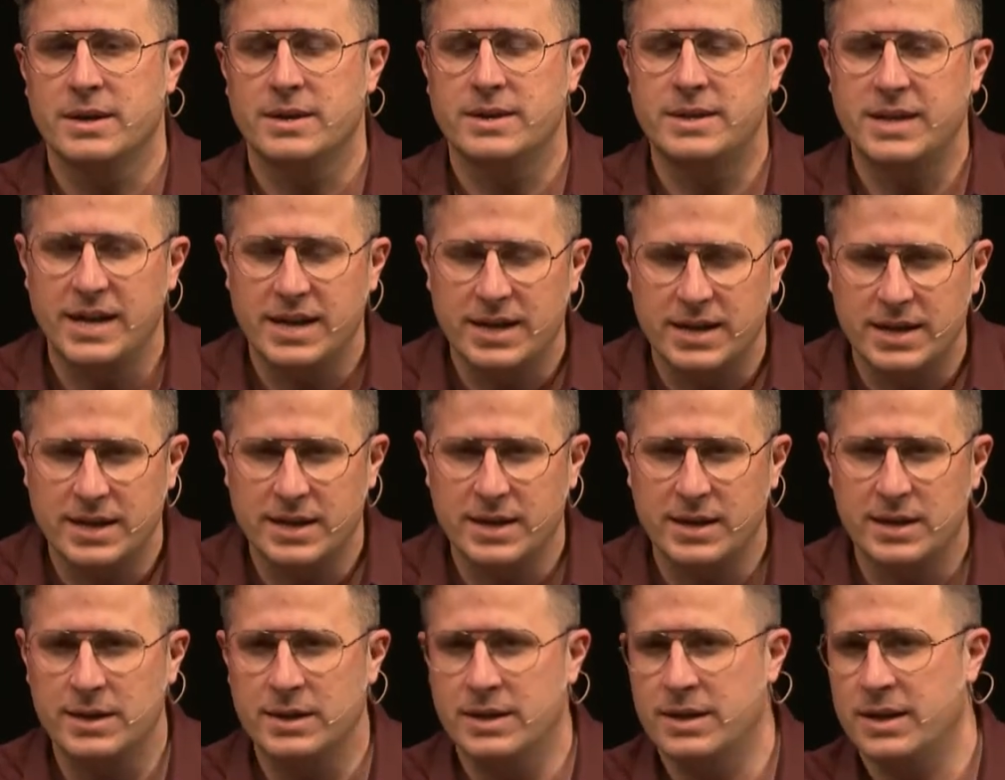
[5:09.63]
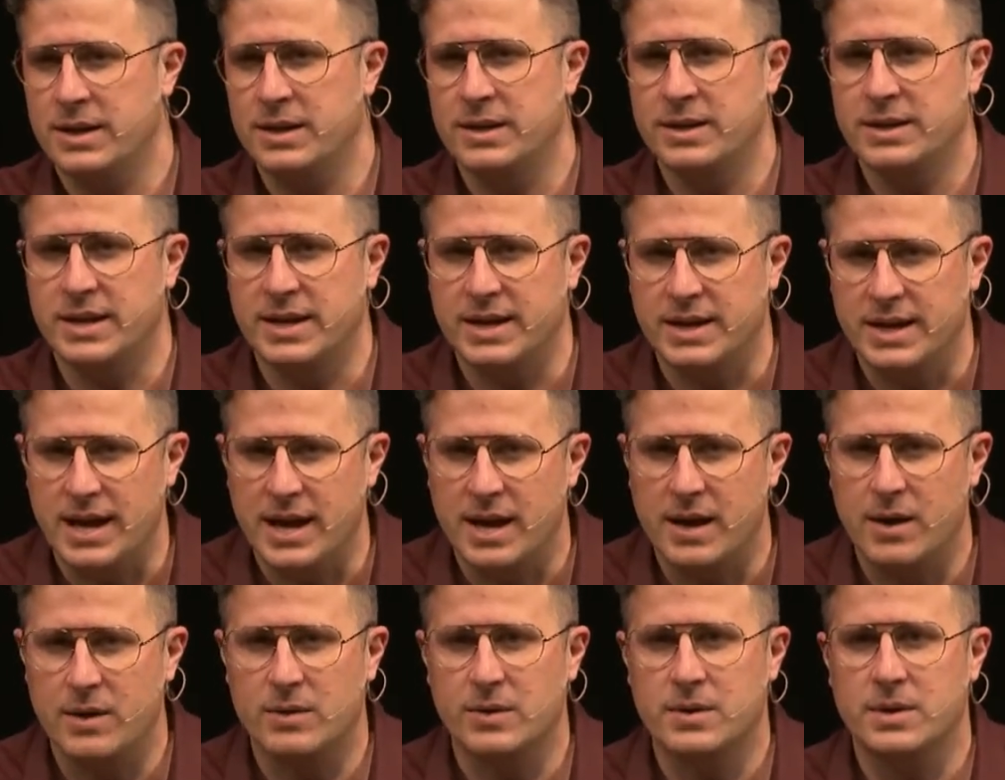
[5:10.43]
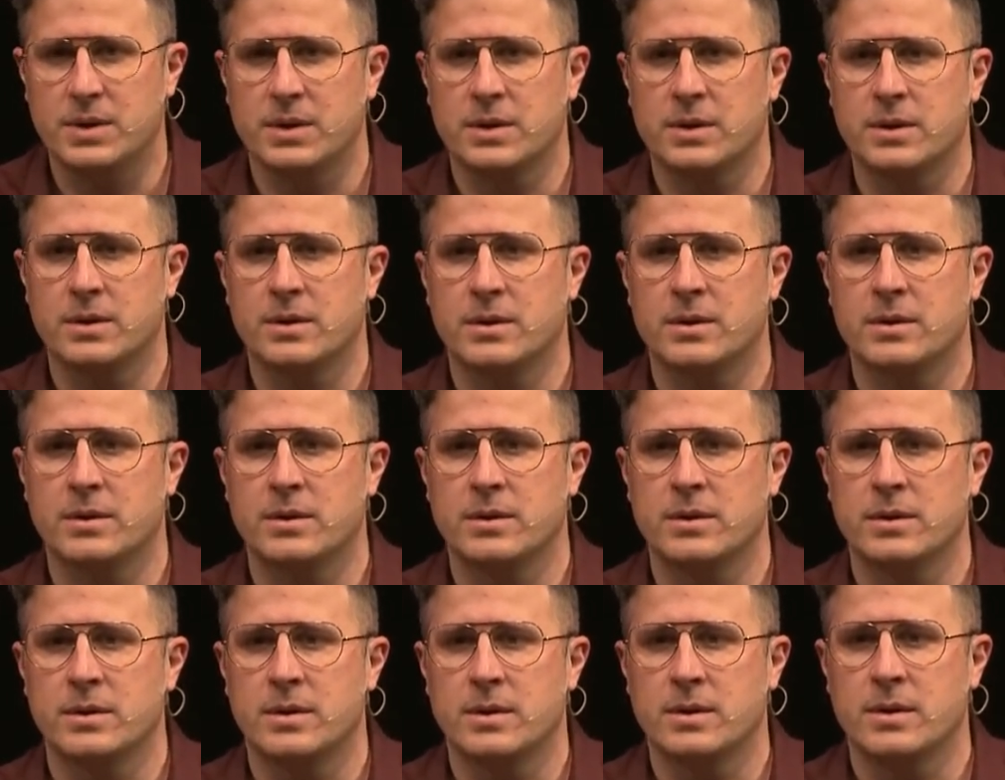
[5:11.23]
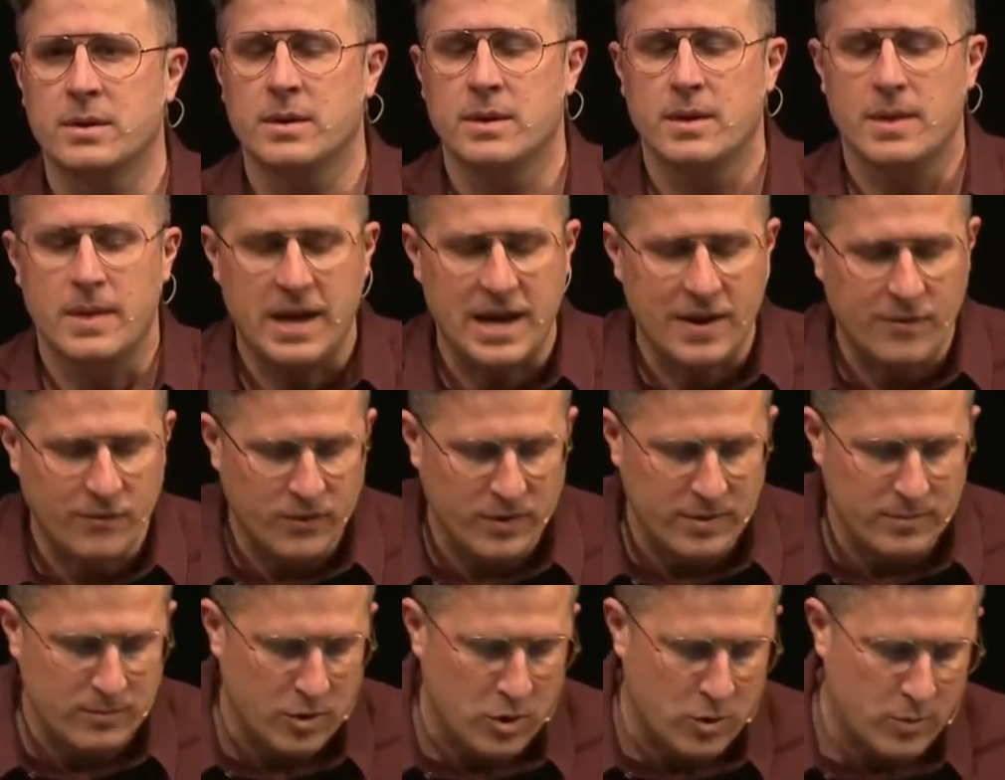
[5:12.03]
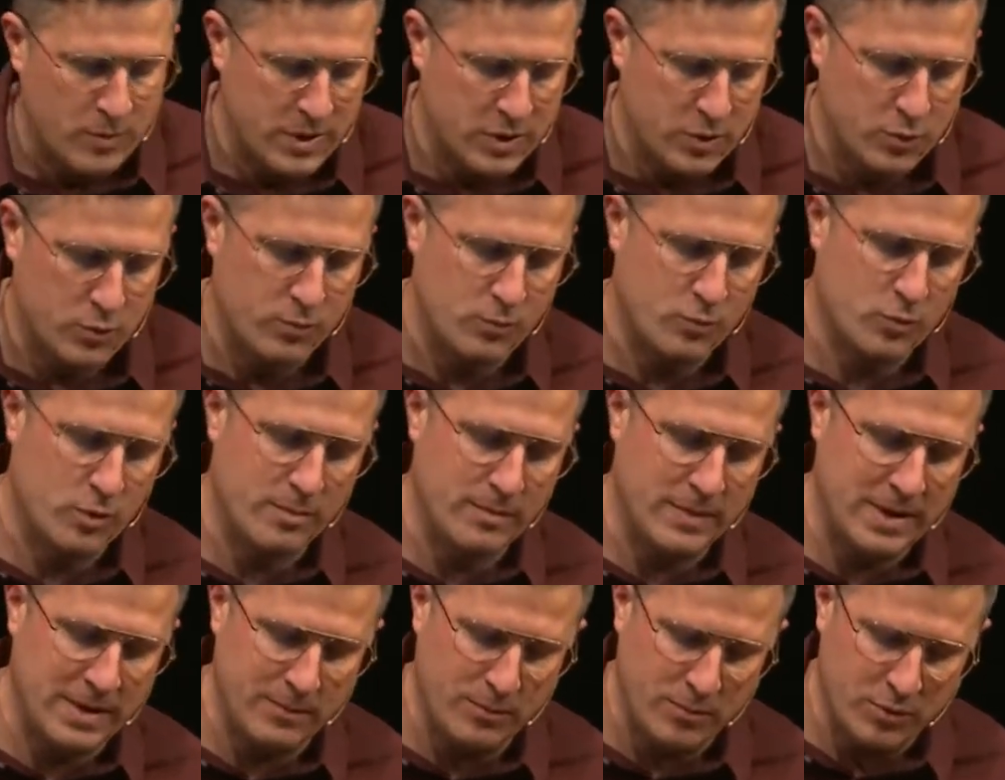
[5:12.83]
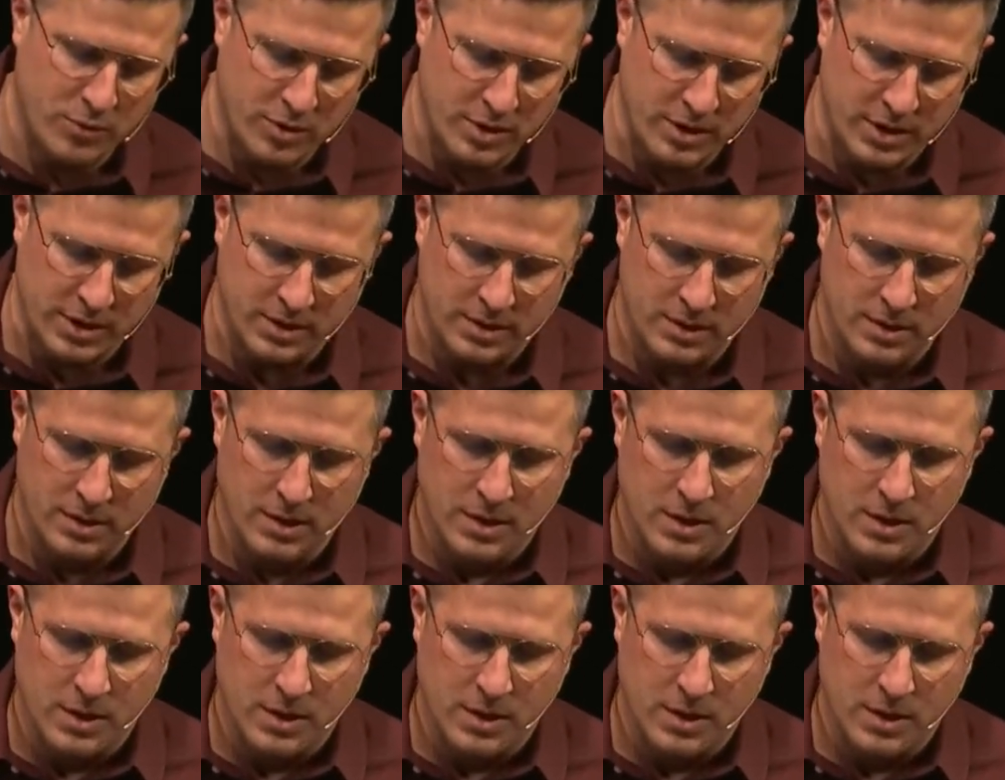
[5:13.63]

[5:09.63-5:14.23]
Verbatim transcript: day in and day out every moment, remembering